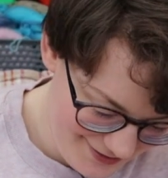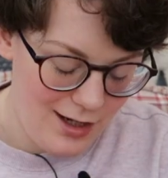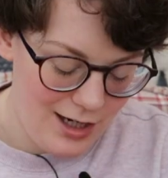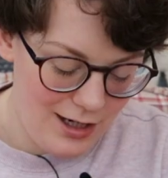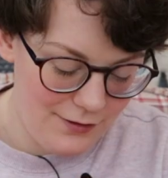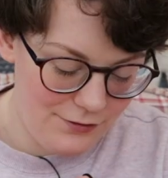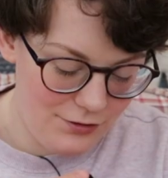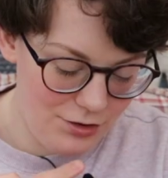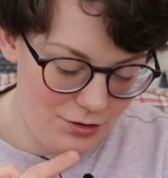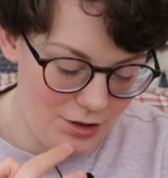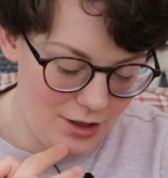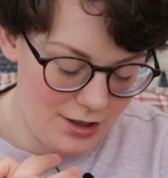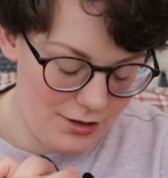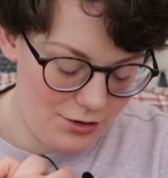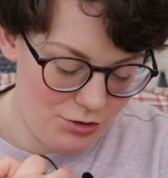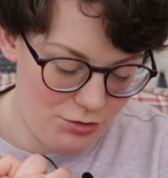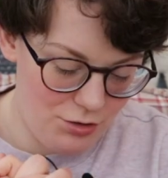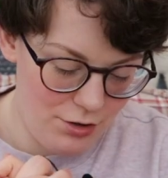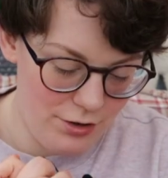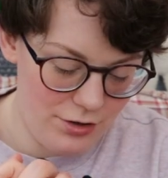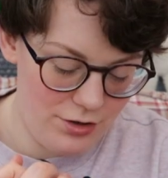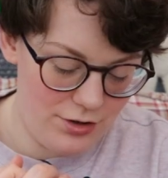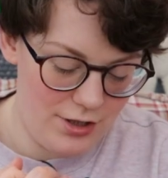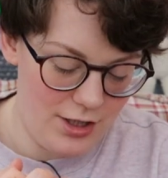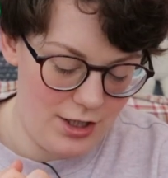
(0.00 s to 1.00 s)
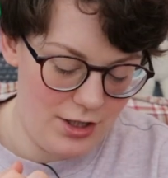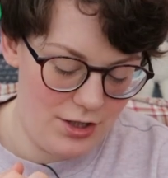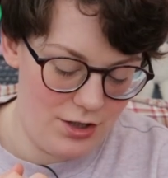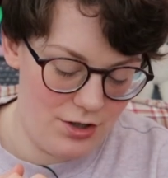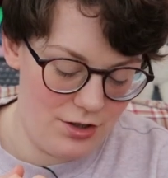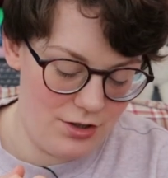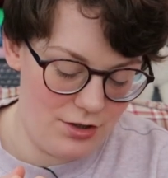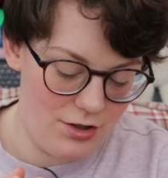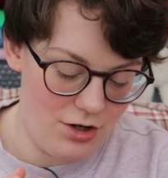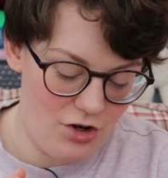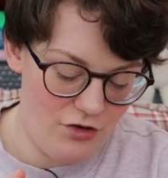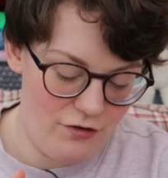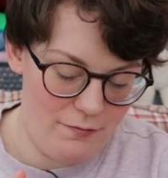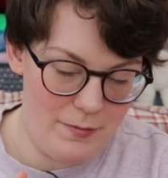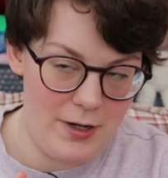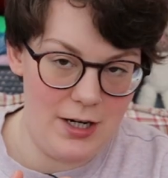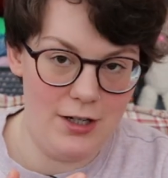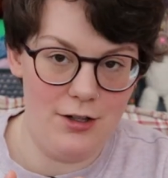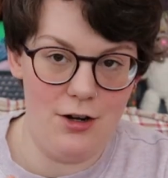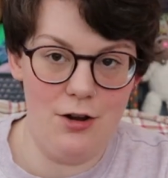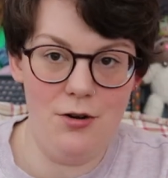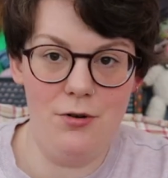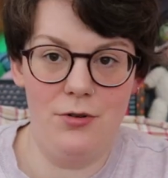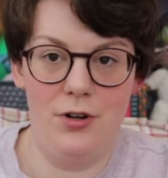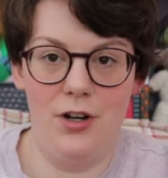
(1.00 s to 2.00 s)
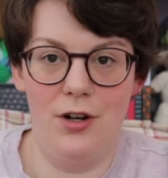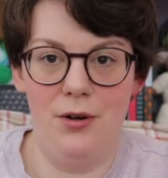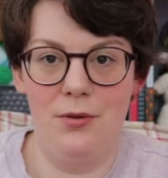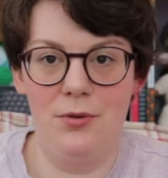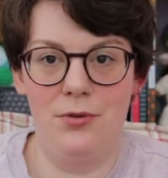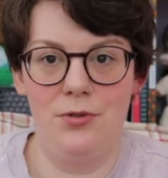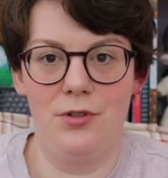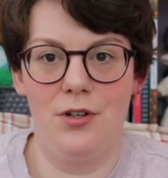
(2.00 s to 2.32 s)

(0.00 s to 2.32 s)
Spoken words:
I've done it cross-stitch of my logo,